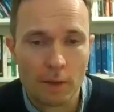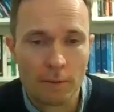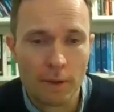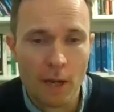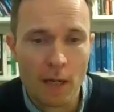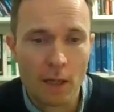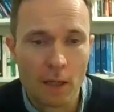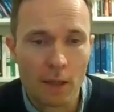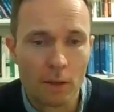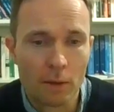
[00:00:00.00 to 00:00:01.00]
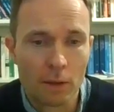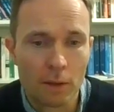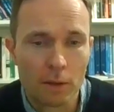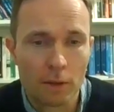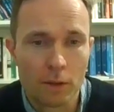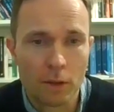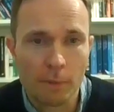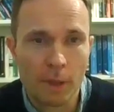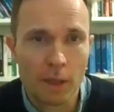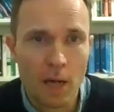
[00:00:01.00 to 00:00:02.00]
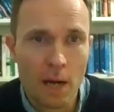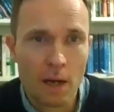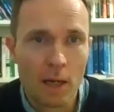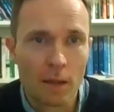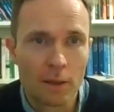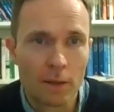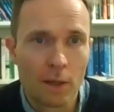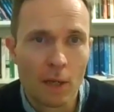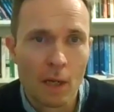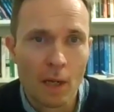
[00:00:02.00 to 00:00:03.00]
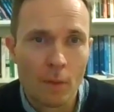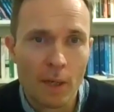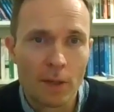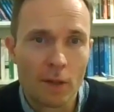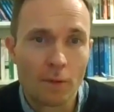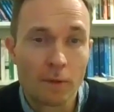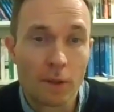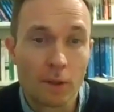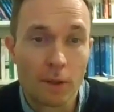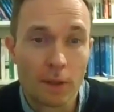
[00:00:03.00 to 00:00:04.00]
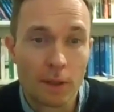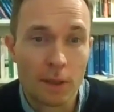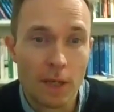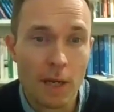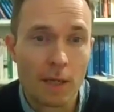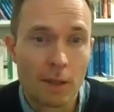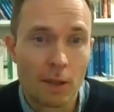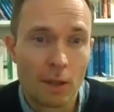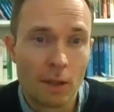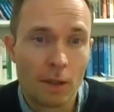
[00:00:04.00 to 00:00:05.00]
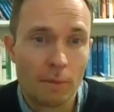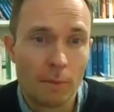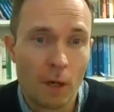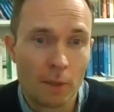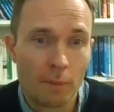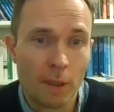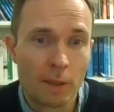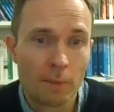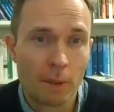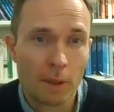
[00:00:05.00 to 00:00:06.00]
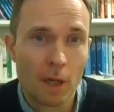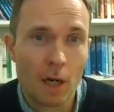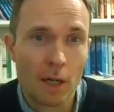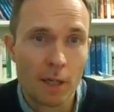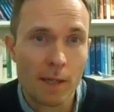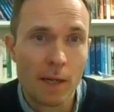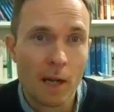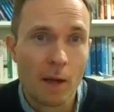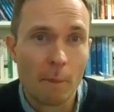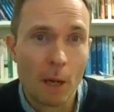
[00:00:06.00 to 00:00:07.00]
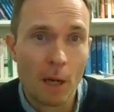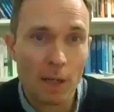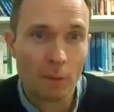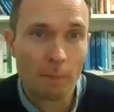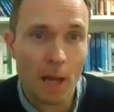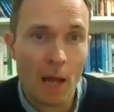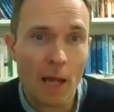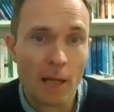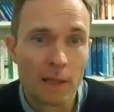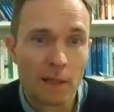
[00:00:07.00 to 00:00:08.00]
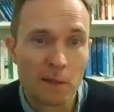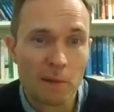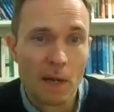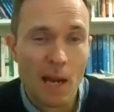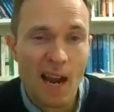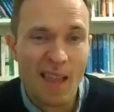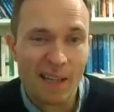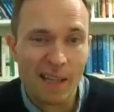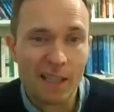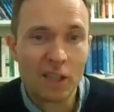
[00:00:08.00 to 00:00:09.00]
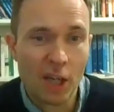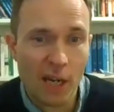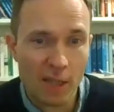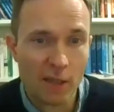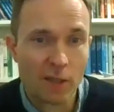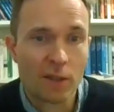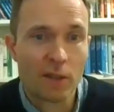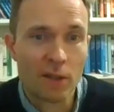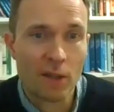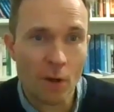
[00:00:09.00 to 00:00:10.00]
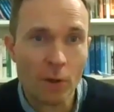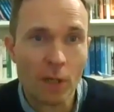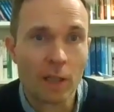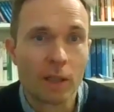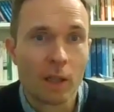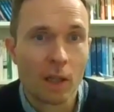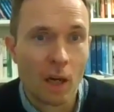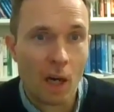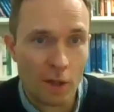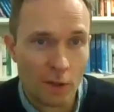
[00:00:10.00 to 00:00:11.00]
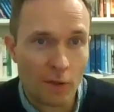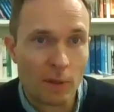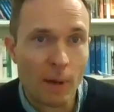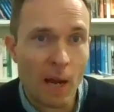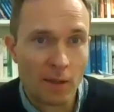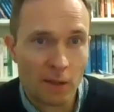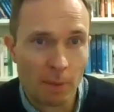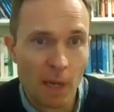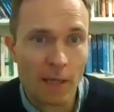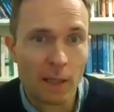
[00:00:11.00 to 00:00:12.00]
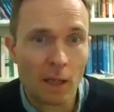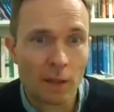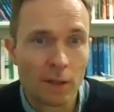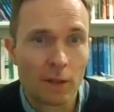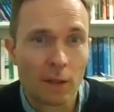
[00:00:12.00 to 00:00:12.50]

Vienna, you look in Germany, the Netherlands, the way it's often done is the state or the municipal authority buys up land, and then it changes the zoning or does the master planning on it